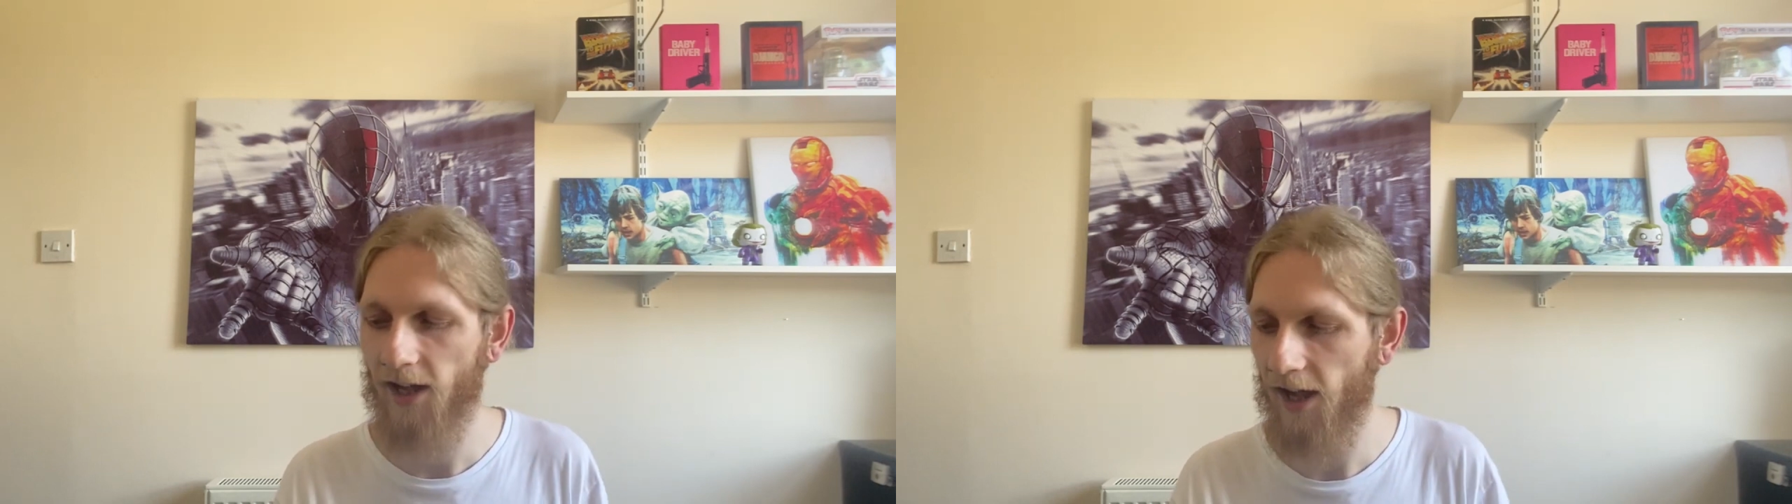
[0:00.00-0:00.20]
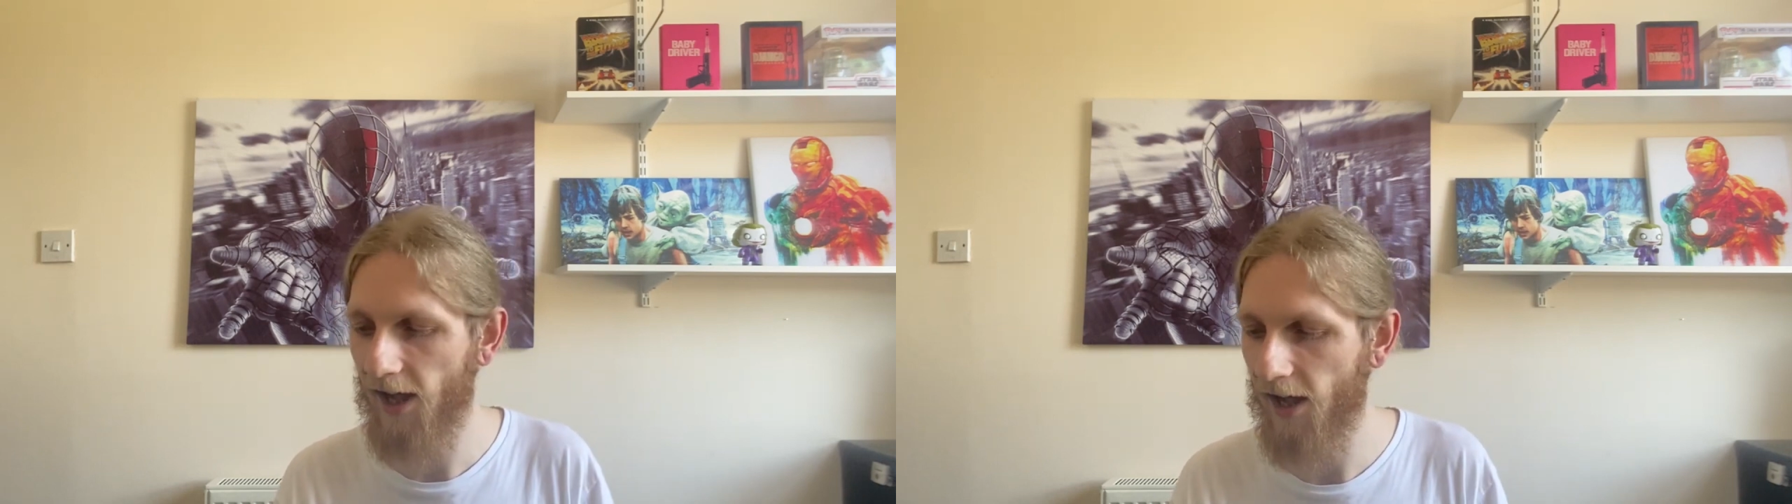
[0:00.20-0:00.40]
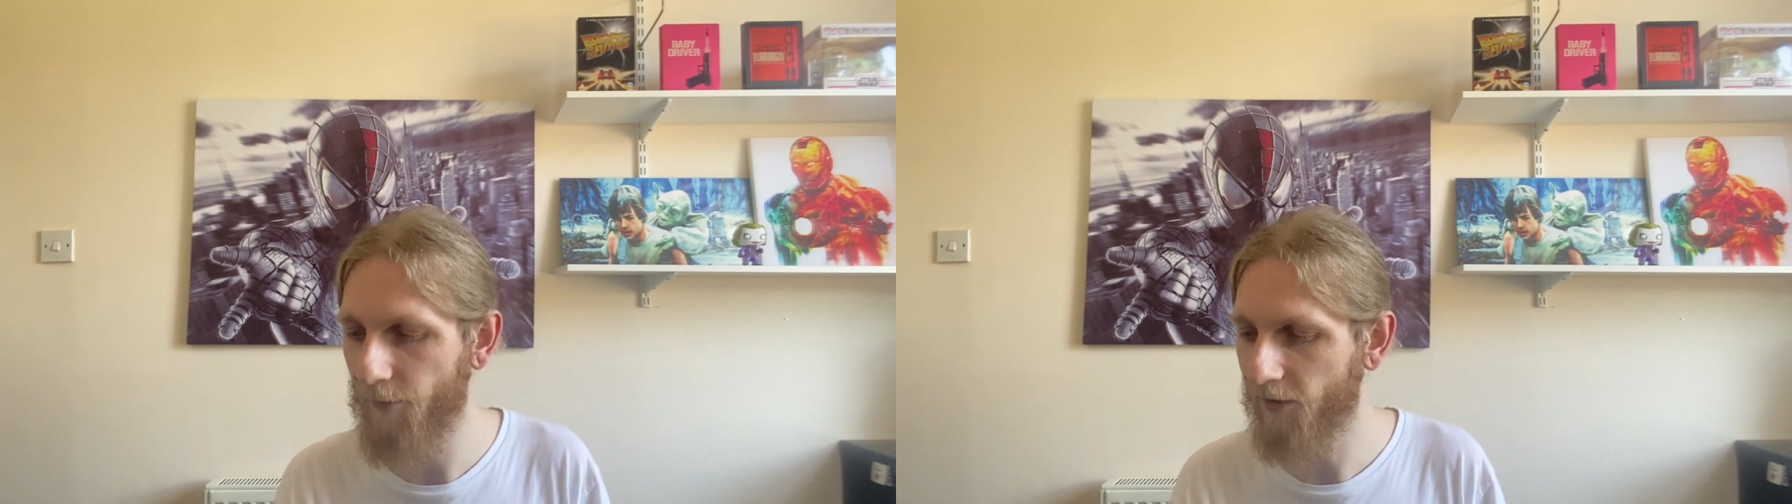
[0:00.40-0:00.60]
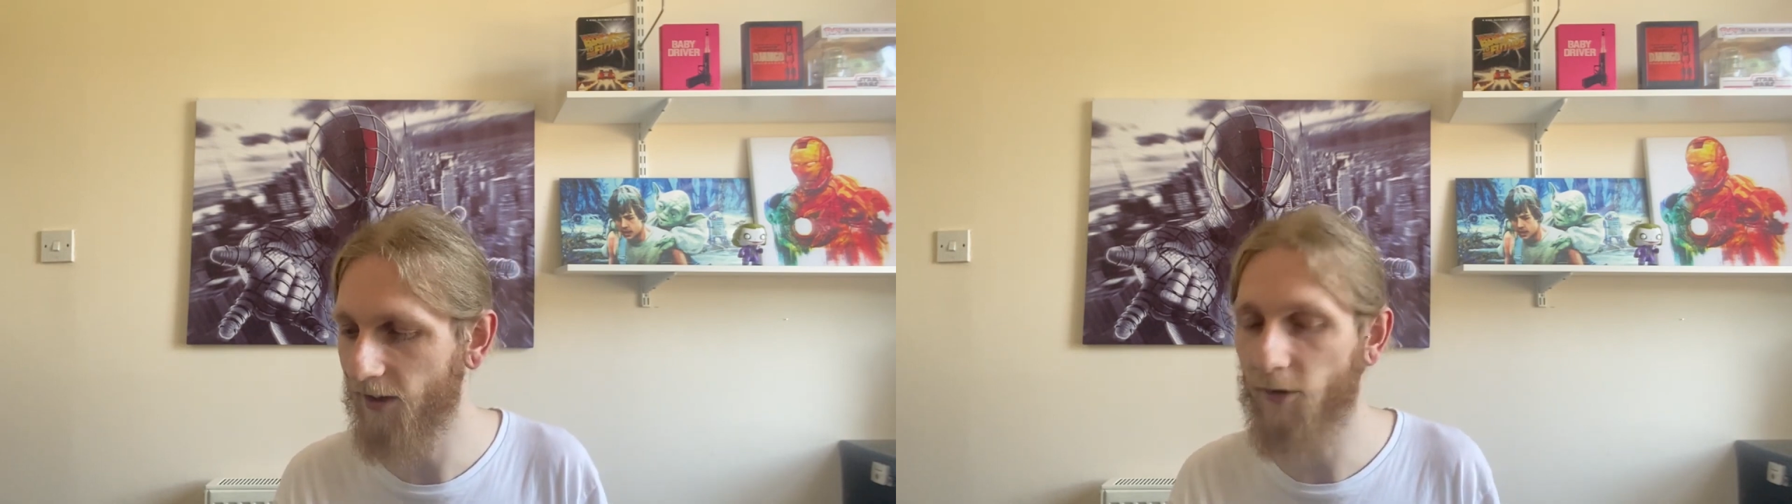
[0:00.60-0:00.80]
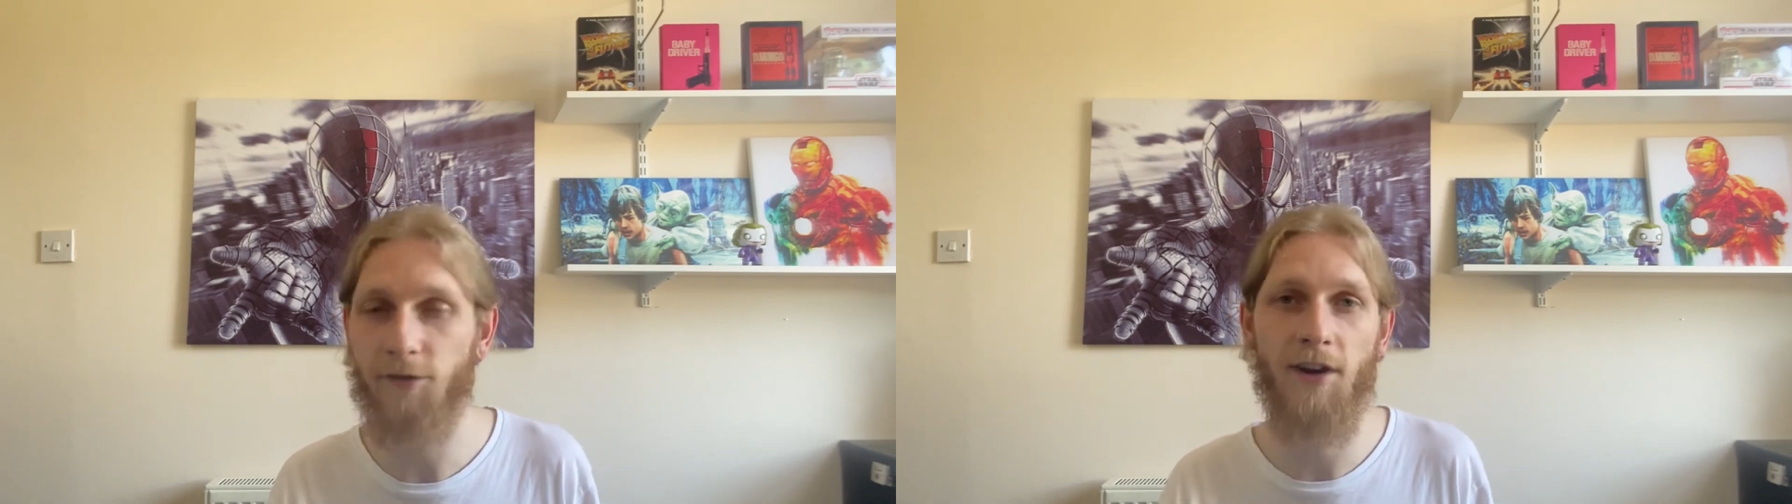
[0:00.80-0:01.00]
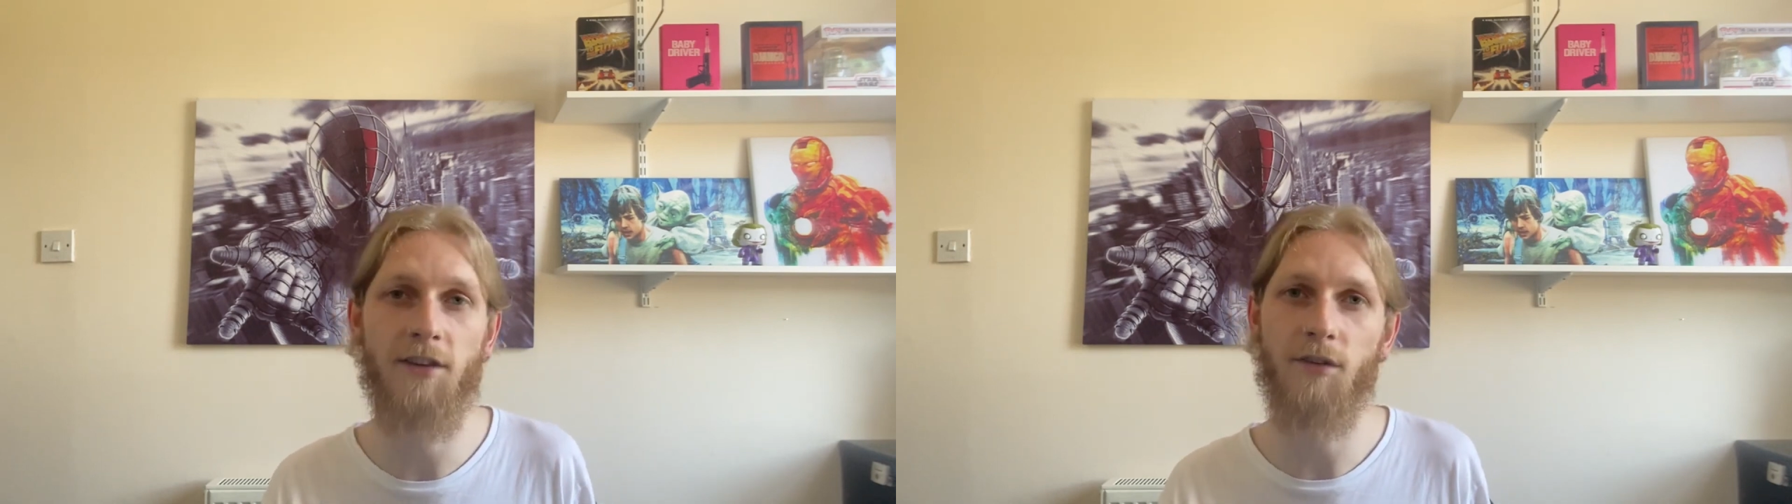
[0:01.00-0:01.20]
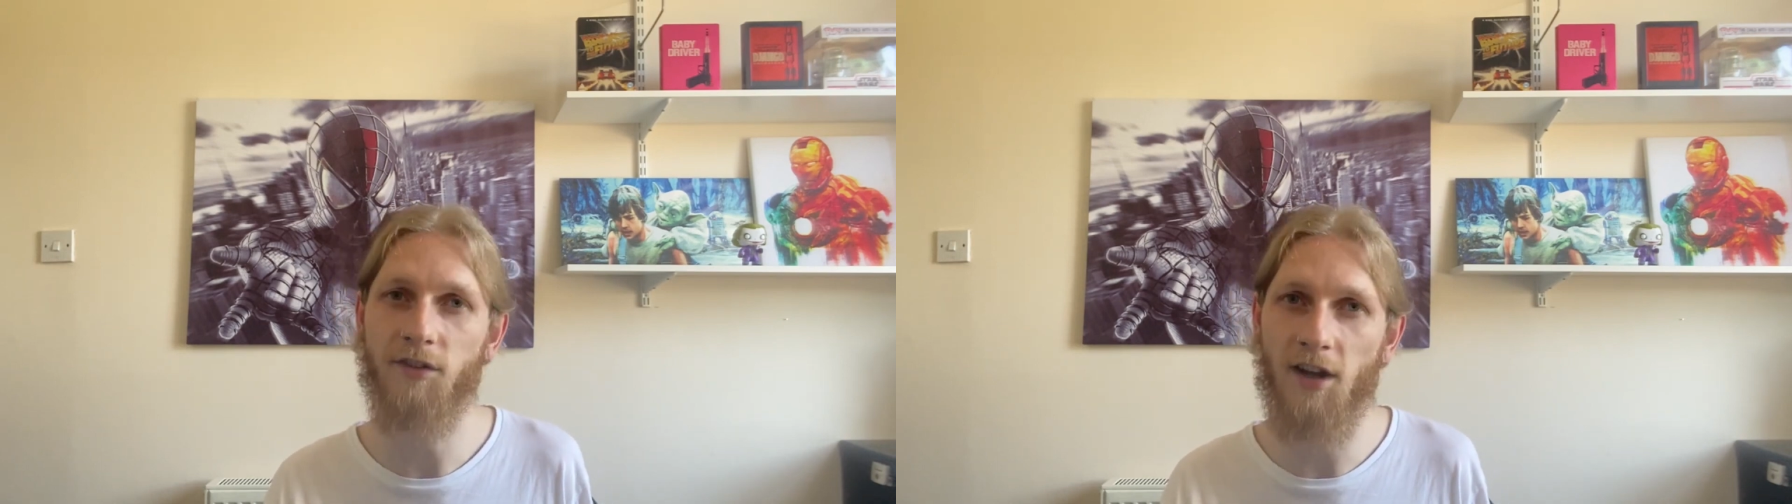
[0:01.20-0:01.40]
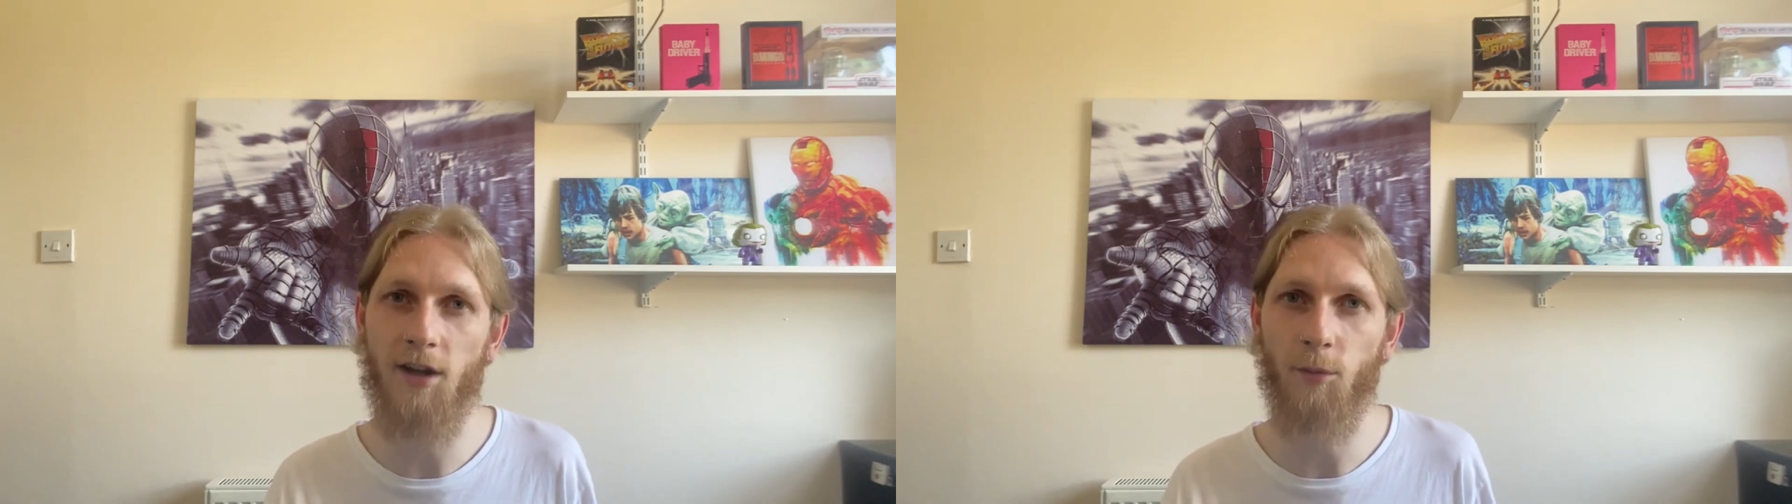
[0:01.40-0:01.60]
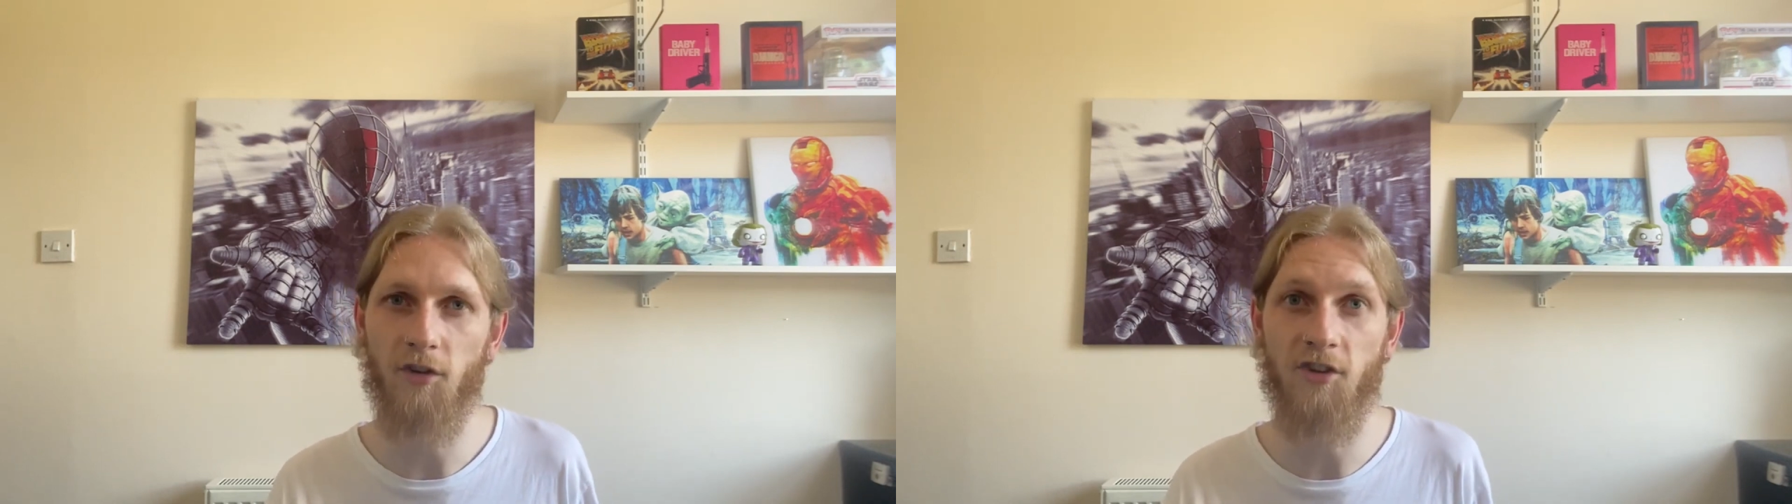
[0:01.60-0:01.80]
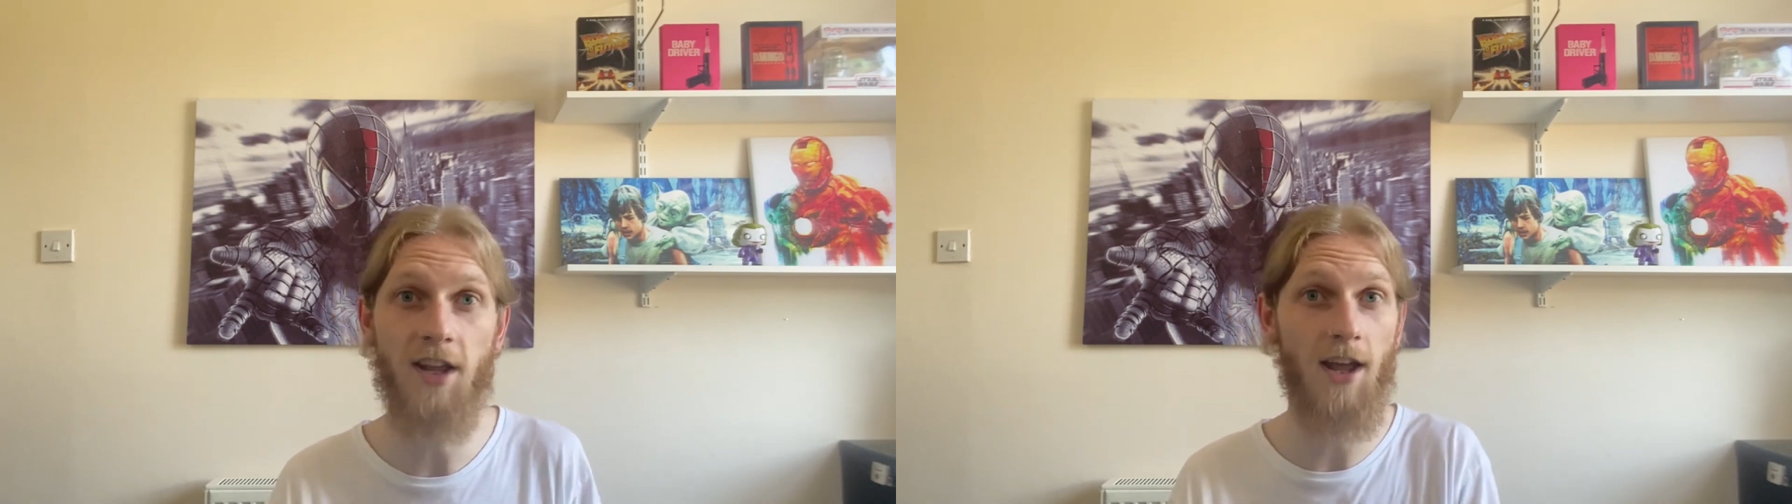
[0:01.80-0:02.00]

Because I've got friends who started watching it,